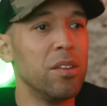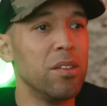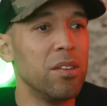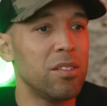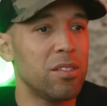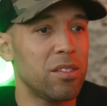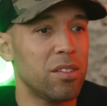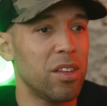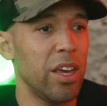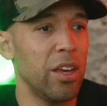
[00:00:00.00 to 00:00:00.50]

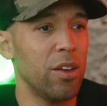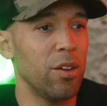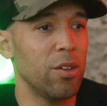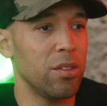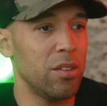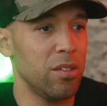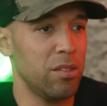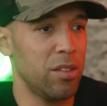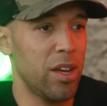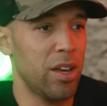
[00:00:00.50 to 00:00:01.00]

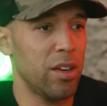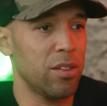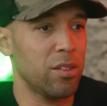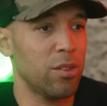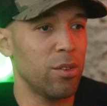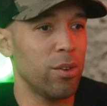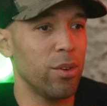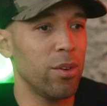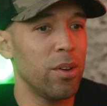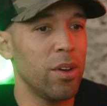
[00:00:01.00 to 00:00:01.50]
scale
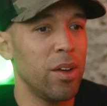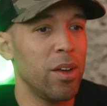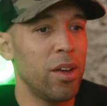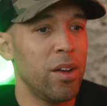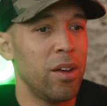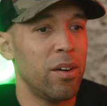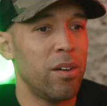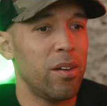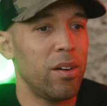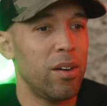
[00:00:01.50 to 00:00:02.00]
disaster.
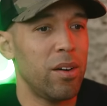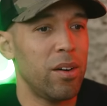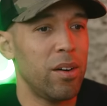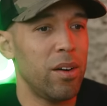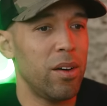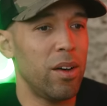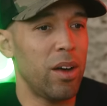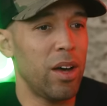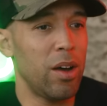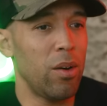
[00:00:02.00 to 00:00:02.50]

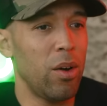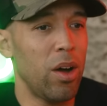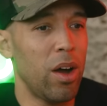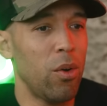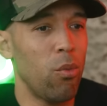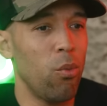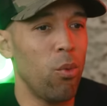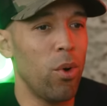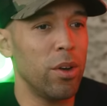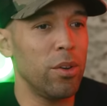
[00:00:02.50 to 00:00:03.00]
I,
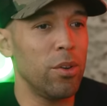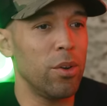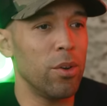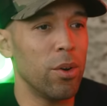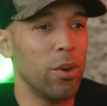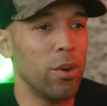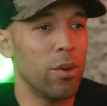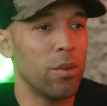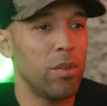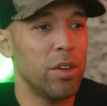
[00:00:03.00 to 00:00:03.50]
I
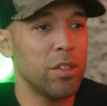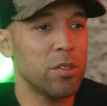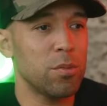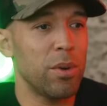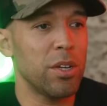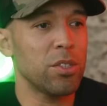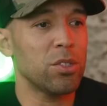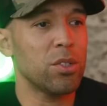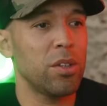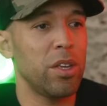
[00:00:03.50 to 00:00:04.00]
wonder,
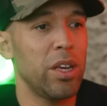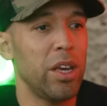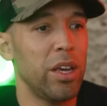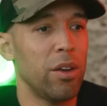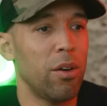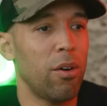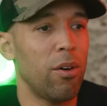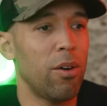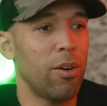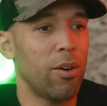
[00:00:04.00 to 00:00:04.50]
especially
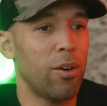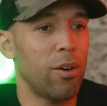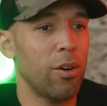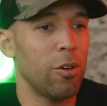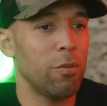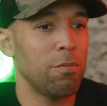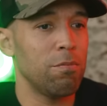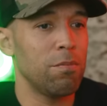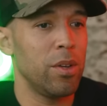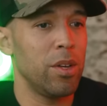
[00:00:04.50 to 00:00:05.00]
in
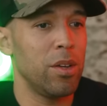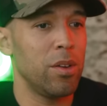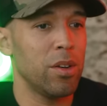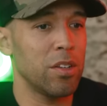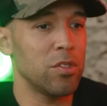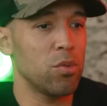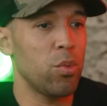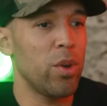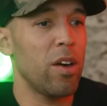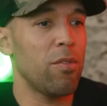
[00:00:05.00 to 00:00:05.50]
our,
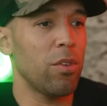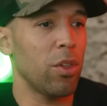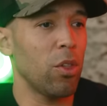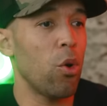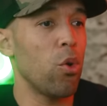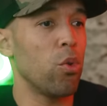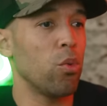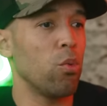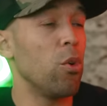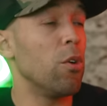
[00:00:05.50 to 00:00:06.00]
because we have a
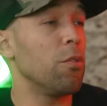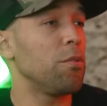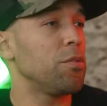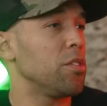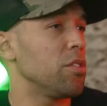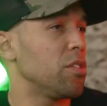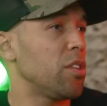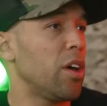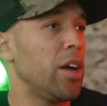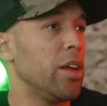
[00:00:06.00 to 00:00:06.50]
lone wolf
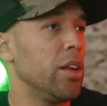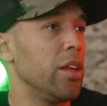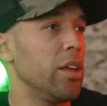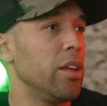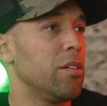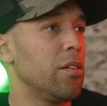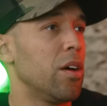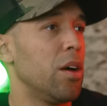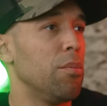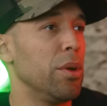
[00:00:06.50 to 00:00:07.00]

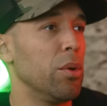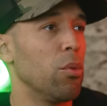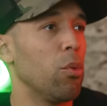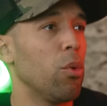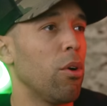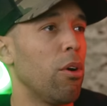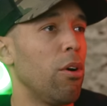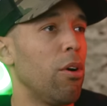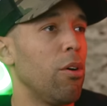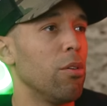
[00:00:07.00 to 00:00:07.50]
society. I mean,
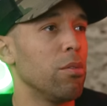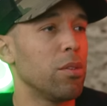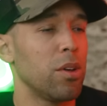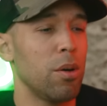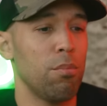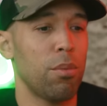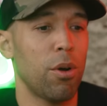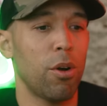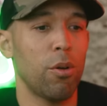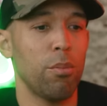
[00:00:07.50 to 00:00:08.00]
we're all
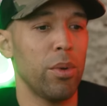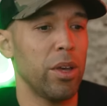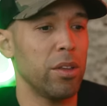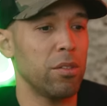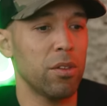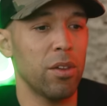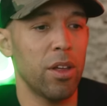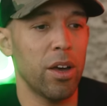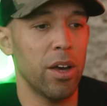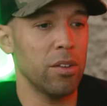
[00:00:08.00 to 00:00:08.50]

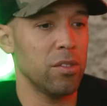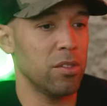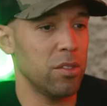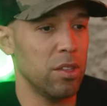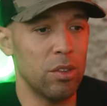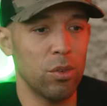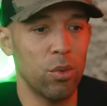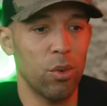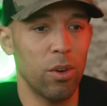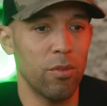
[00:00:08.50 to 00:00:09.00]
compartmentalized
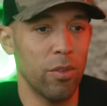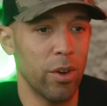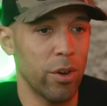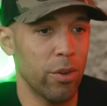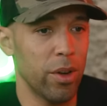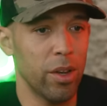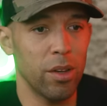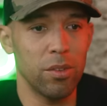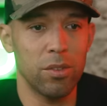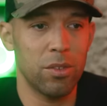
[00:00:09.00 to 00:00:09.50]
into our
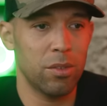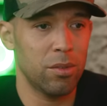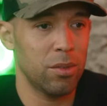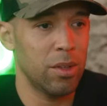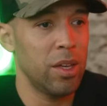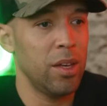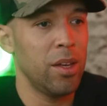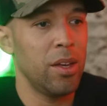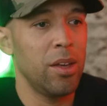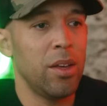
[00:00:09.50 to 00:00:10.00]
various
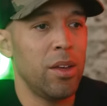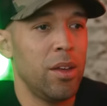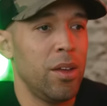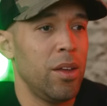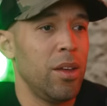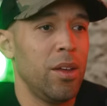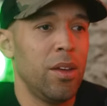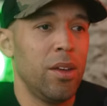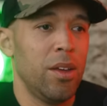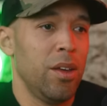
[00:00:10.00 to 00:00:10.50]

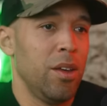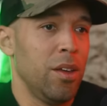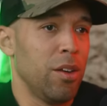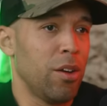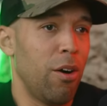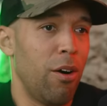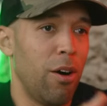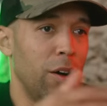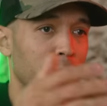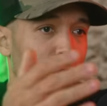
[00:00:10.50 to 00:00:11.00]

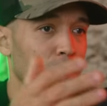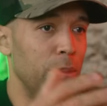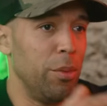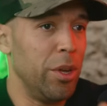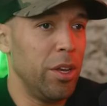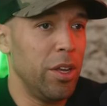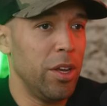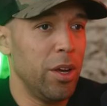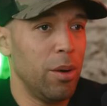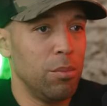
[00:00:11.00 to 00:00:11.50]

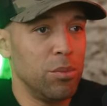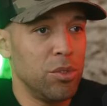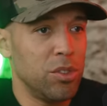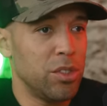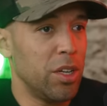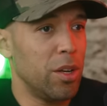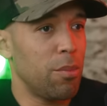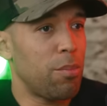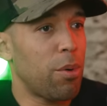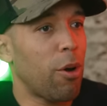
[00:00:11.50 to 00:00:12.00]

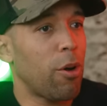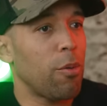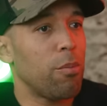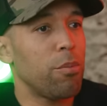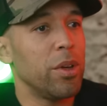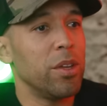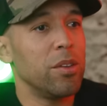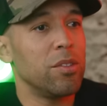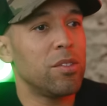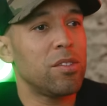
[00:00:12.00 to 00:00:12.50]
condominiums and
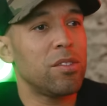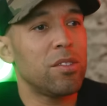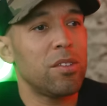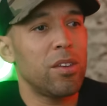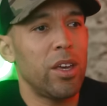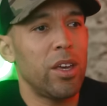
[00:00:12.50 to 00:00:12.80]
apartments.